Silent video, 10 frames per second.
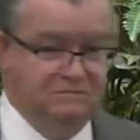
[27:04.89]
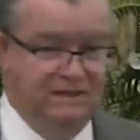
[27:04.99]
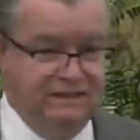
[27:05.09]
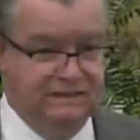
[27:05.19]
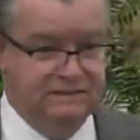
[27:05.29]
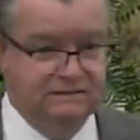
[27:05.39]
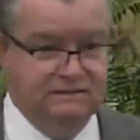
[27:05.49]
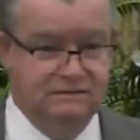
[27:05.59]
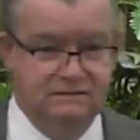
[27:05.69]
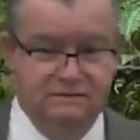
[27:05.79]
man,
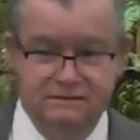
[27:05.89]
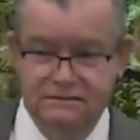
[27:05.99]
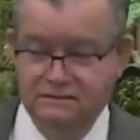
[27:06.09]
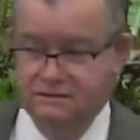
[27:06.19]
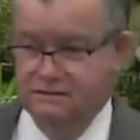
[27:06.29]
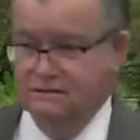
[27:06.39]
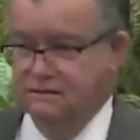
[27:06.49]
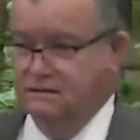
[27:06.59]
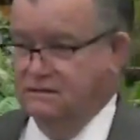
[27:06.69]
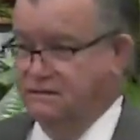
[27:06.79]

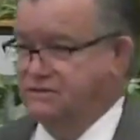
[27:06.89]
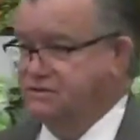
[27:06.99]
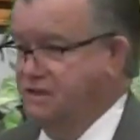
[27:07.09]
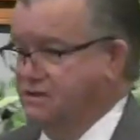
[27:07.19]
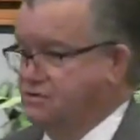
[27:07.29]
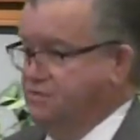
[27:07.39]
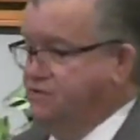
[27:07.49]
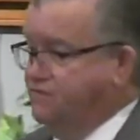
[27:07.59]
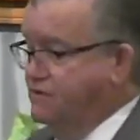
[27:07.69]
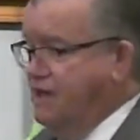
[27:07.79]
this is not so
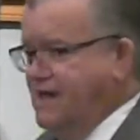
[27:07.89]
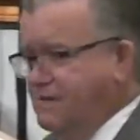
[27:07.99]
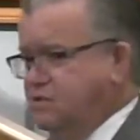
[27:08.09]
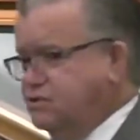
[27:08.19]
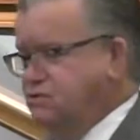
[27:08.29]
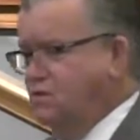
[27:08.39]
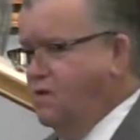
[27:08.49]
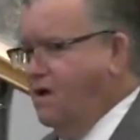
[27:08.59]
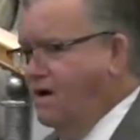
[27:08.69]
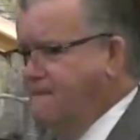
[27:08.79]
much fun. But you know
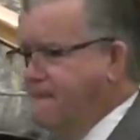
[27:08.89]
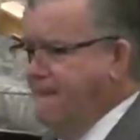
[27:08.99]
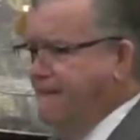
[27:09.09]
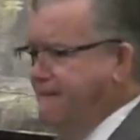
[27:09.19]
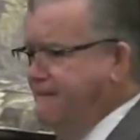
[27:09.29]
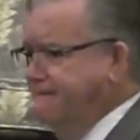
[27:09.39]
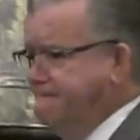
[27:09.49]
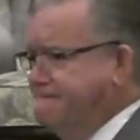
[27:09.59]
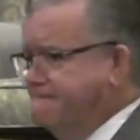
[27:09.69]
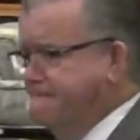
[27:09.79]
what?
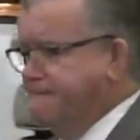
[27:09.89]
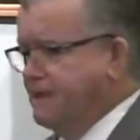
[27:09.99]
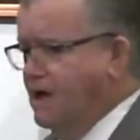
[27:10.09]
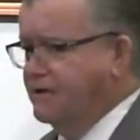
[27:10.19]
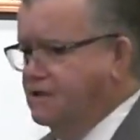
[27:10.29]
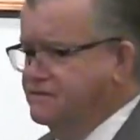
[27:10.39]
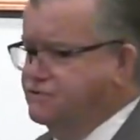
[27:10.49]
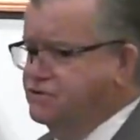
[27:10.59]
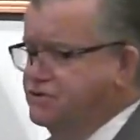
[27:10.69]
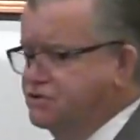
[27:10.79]
God
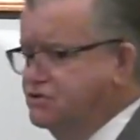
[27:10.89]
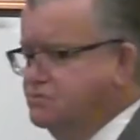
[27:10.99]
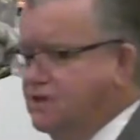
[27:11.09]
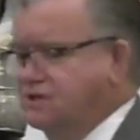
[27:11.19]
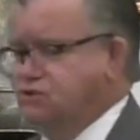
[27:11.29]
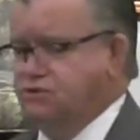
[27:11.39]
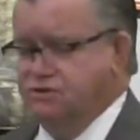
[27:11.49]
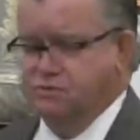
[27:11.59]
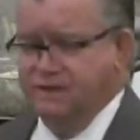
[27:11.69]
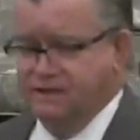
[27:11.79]
loves you just as much when
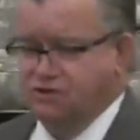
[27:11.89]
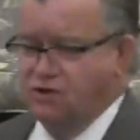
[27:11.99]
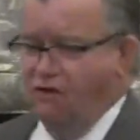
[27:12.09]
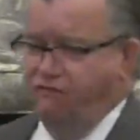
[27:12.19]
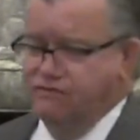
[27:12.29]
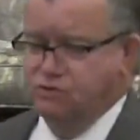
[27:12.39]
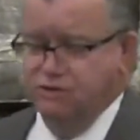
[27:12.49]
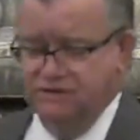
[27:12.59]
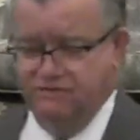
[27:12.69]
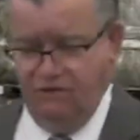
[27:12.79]
the spigot's off as
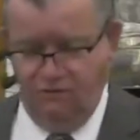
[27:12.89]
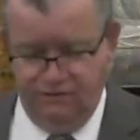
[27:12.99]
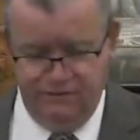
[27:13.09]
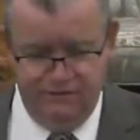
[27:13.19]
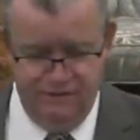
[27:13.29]
when it's flowing.